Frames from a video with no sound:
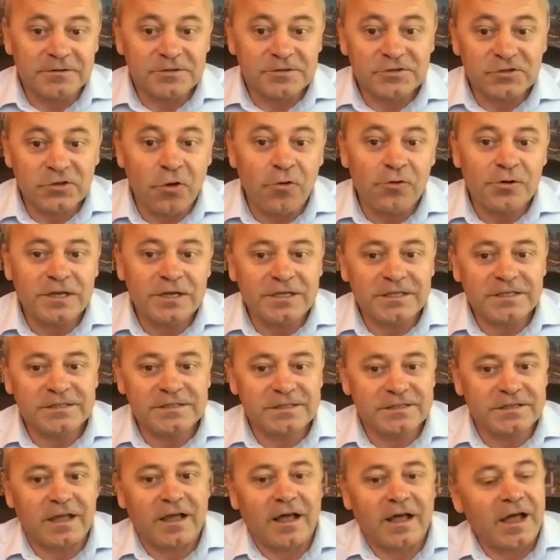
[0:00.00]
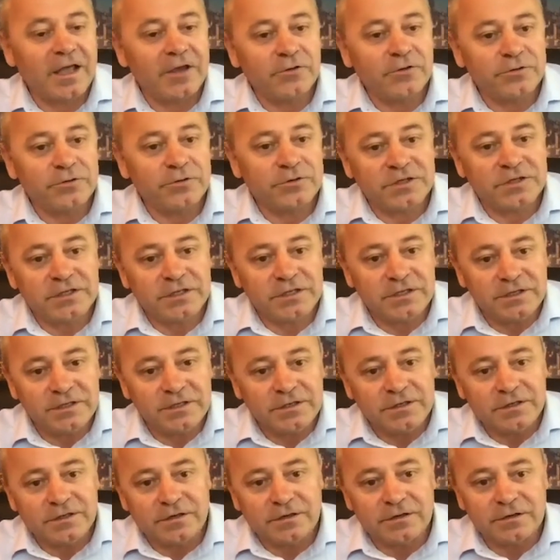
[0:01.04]
Sony's
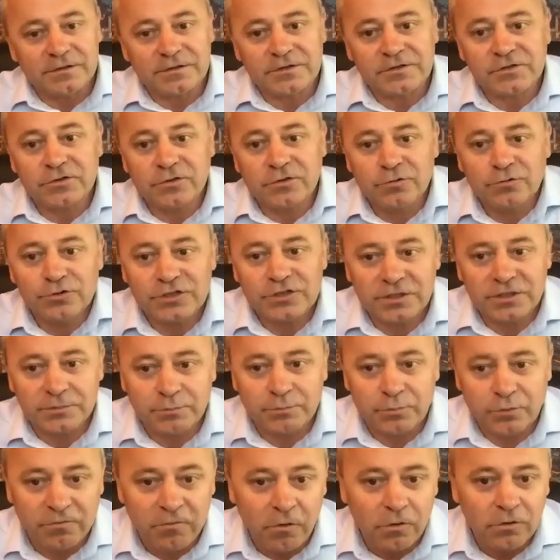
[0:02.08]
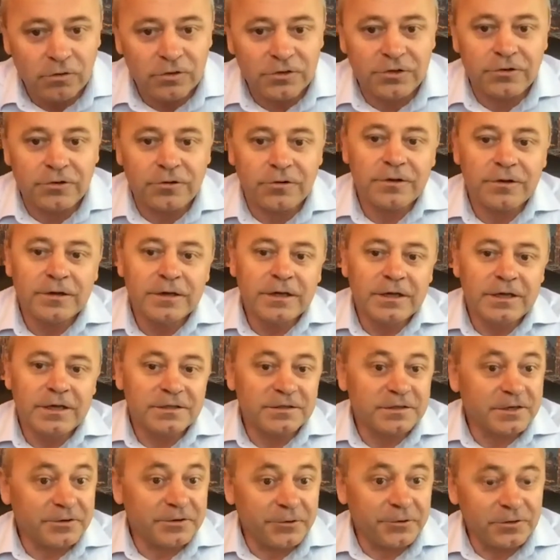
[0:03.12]
IoT solution portfolio. In
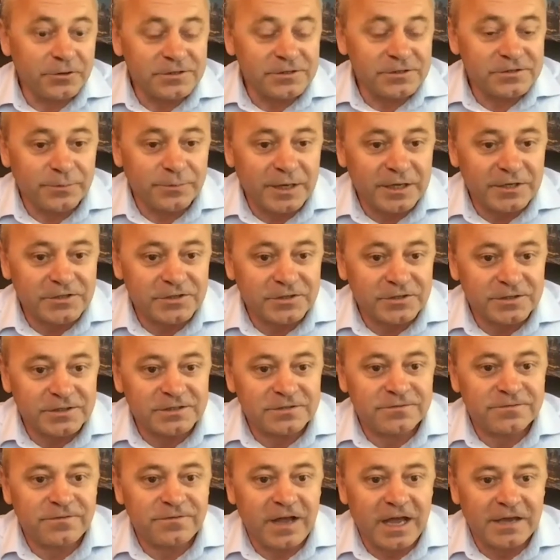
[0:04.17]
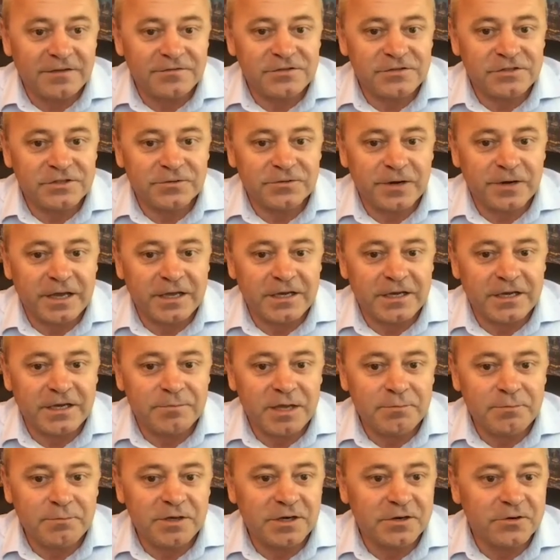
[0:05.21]
there, you also mentioned is 5G ready.
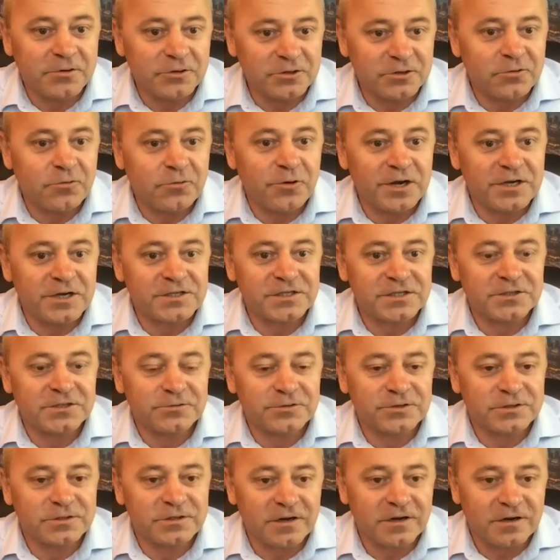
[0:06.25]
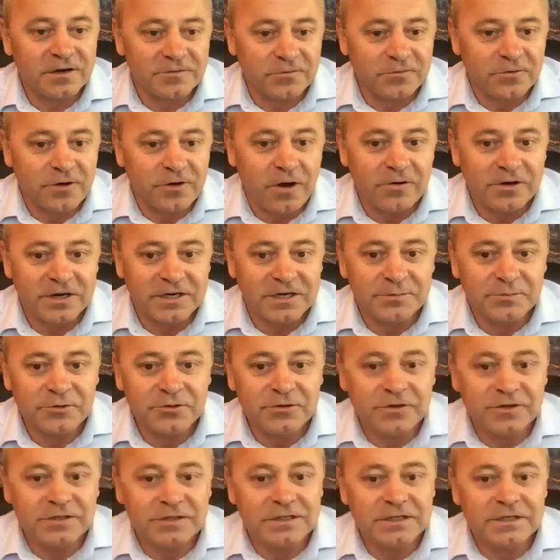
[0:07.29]
Maybe a good question to start for our
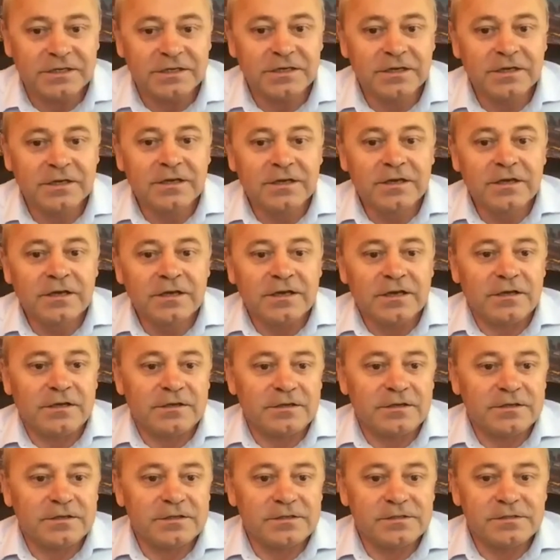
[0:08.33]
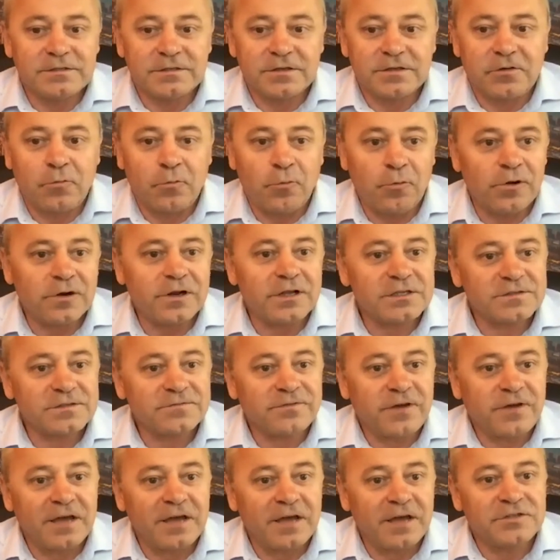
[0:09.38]
community is, what does
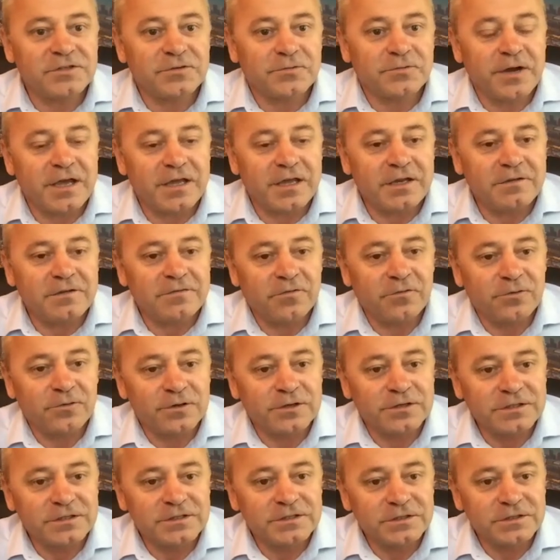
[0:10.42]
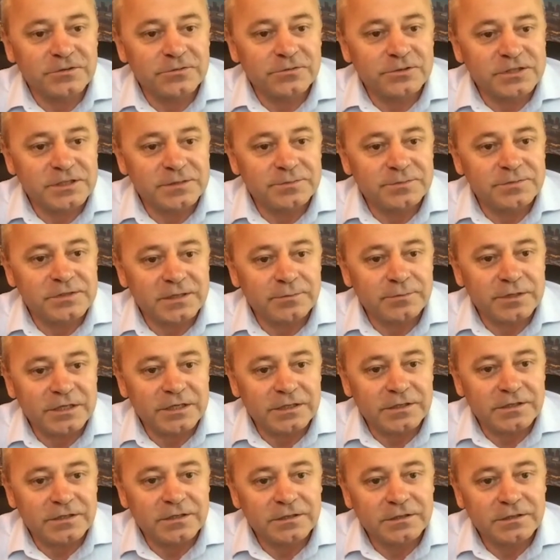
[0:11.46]
5G ready for this new chipset mean?